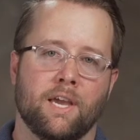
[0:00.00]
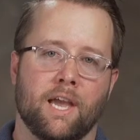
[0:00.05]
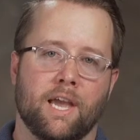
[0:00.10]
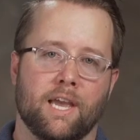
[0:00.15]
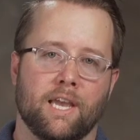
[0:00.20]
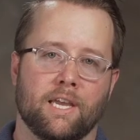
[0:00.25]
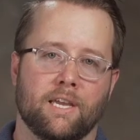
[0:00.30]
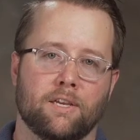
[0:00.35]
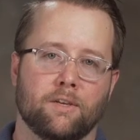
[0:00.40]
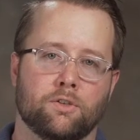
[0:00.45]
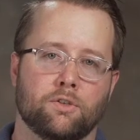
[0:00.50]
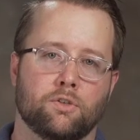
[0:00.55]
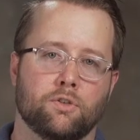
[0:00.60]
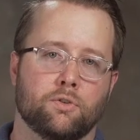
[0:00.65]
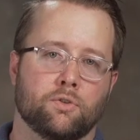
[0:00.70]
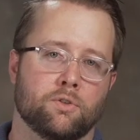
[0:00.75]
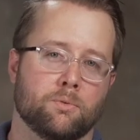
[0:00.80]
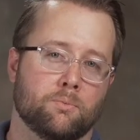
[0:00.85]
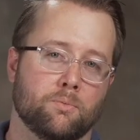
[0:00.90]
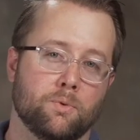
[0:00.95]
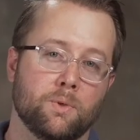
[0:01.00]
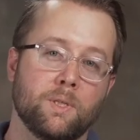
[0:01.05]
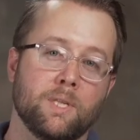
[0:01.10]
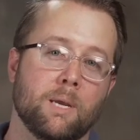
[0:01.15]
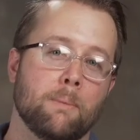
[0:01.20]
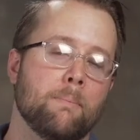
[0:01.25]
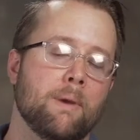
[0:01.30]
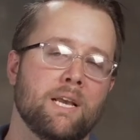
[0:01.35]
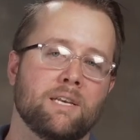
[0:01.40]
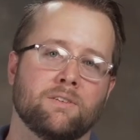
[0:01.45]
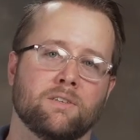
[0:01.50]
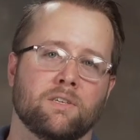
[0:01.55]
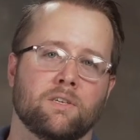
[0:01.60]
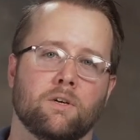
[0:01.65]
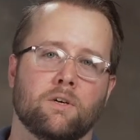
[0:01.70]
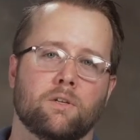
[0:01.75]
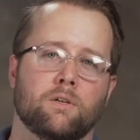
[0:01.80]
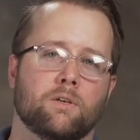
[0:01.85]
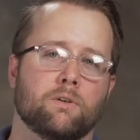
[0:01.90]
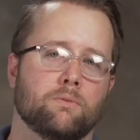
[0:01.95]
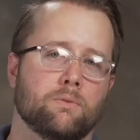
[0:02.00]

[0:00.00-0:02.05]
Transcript: and get you some really amazing color,